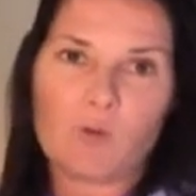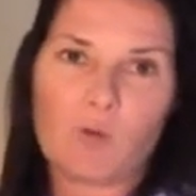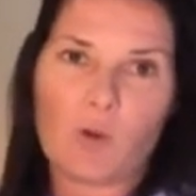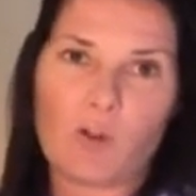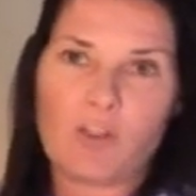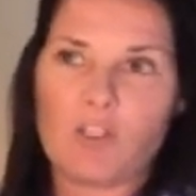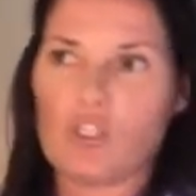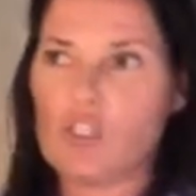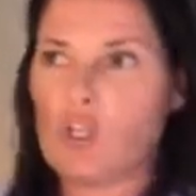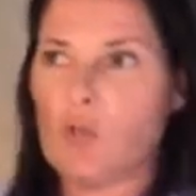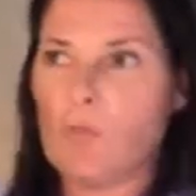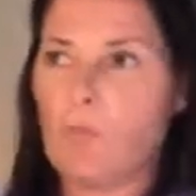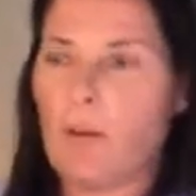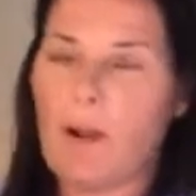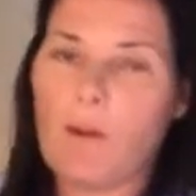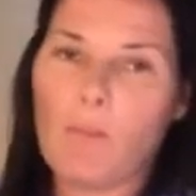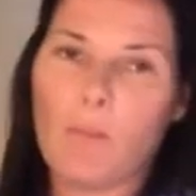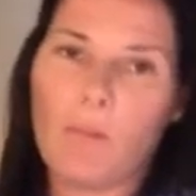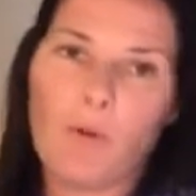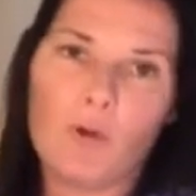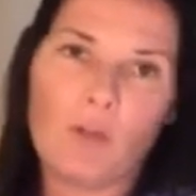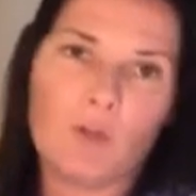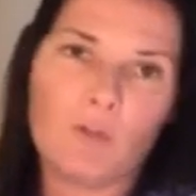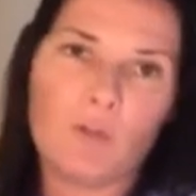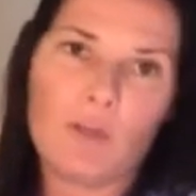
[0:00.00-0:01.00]
Whereas you
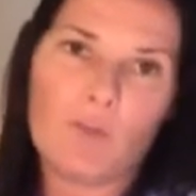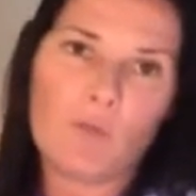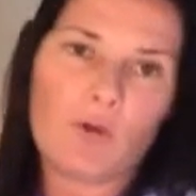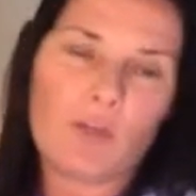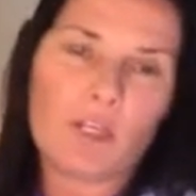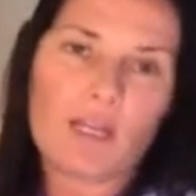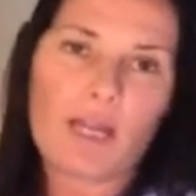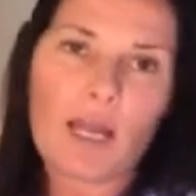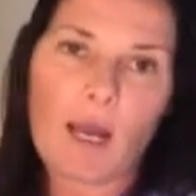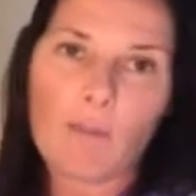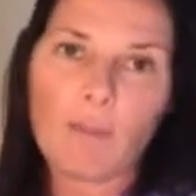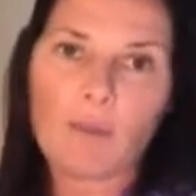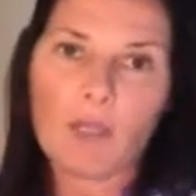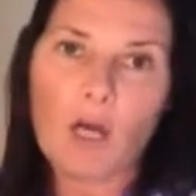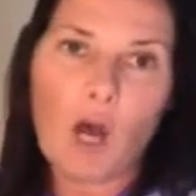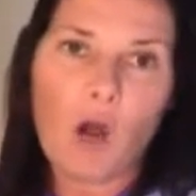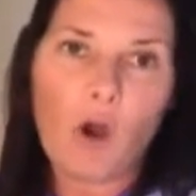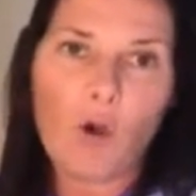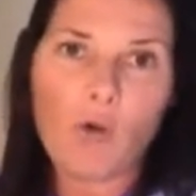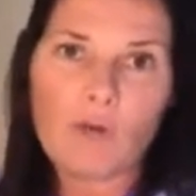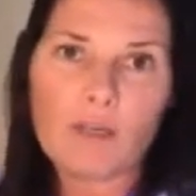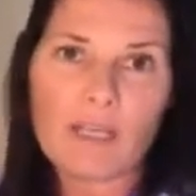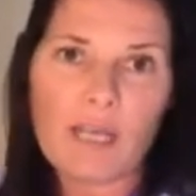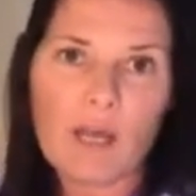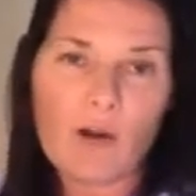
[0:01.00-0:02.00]
put them in with a couple of
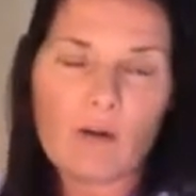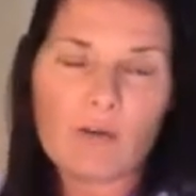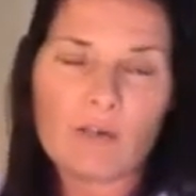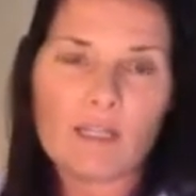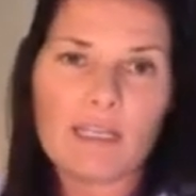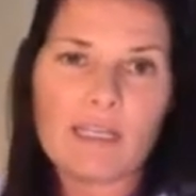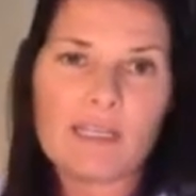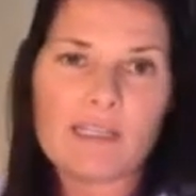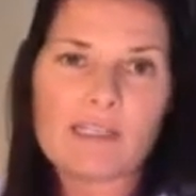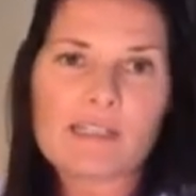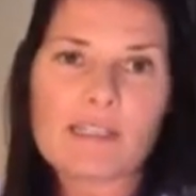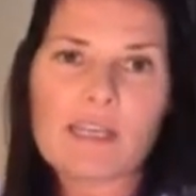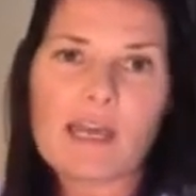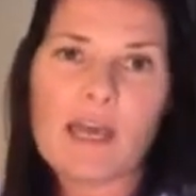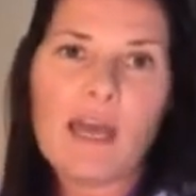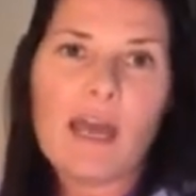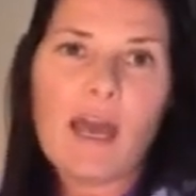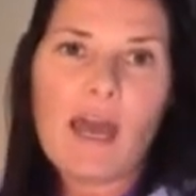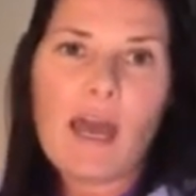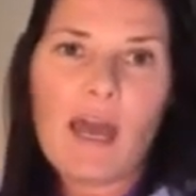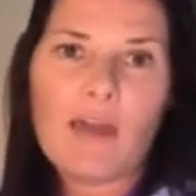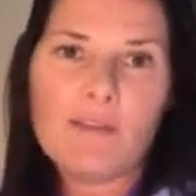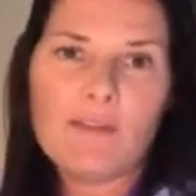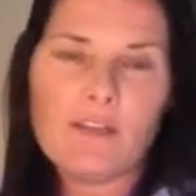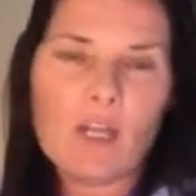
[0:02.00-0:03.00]
old geldings,
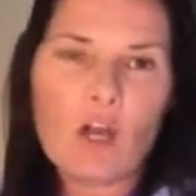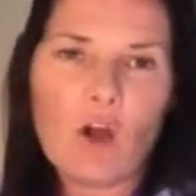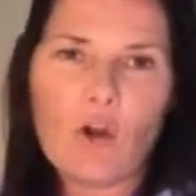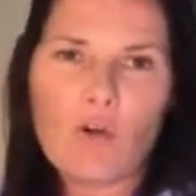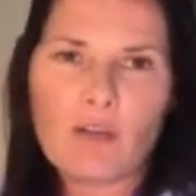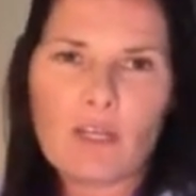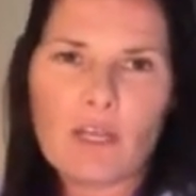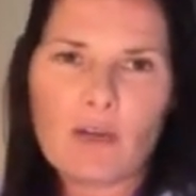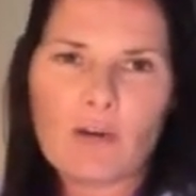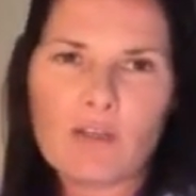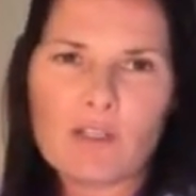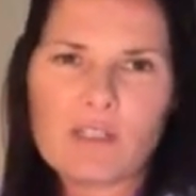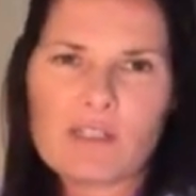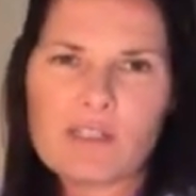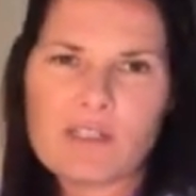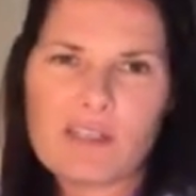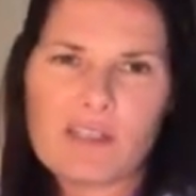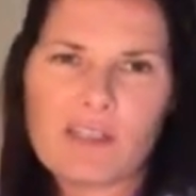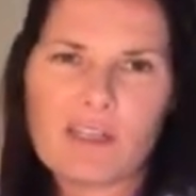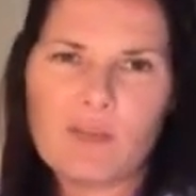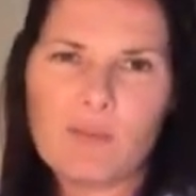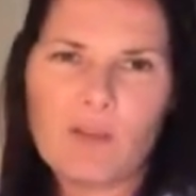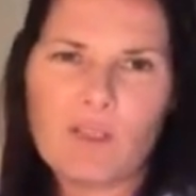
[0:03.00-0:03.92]
and the old geldings are going